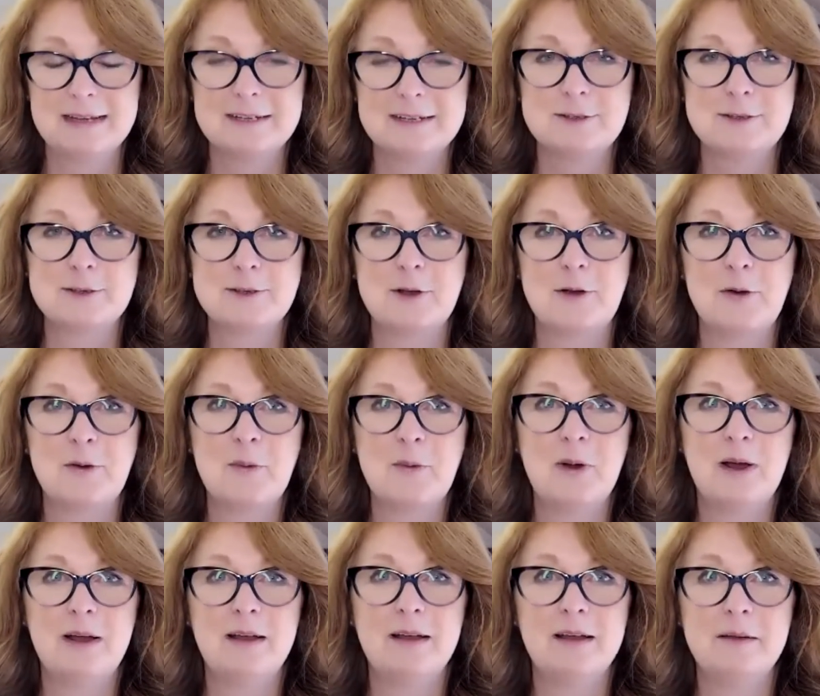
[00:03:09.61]

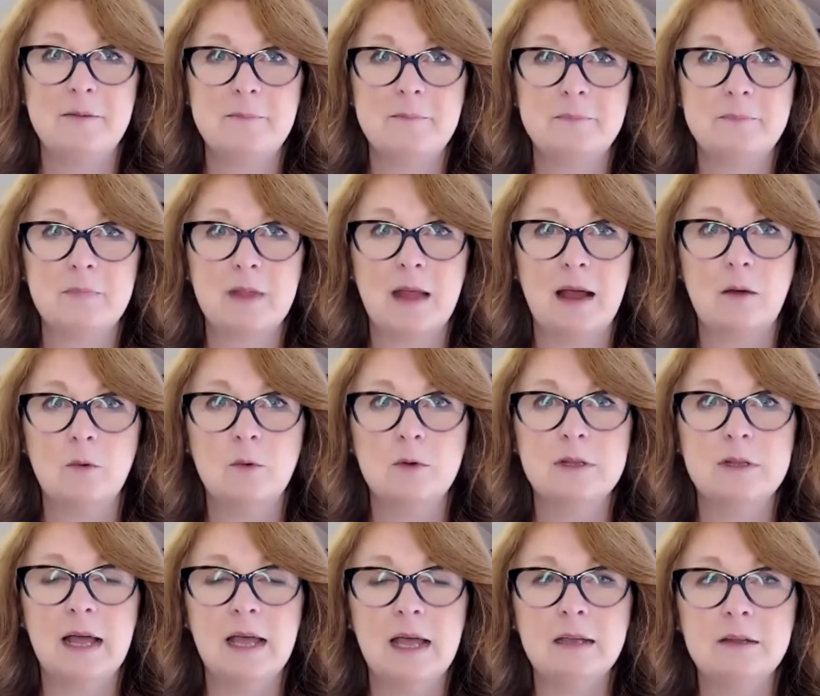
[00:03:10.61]
So I would
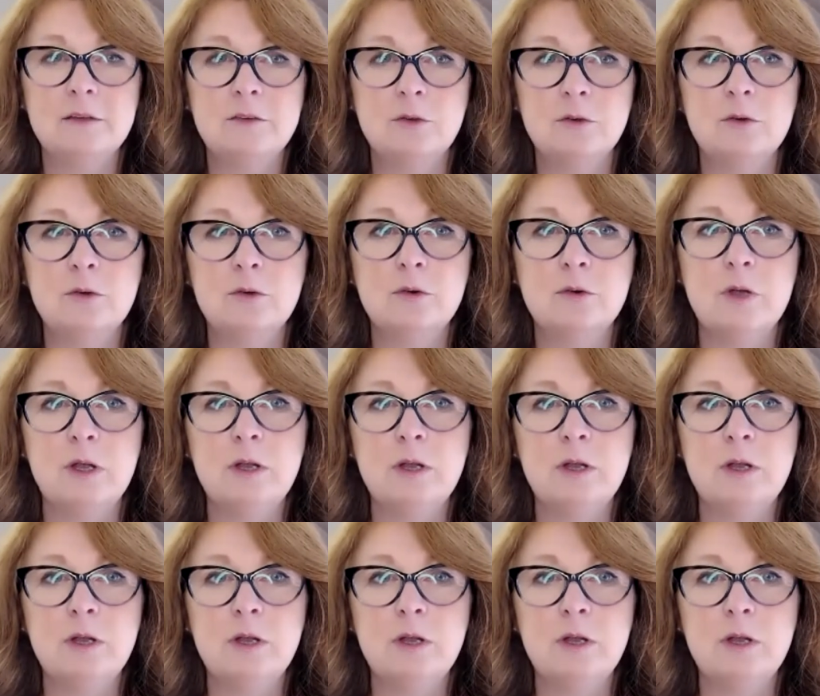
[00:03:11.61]
like to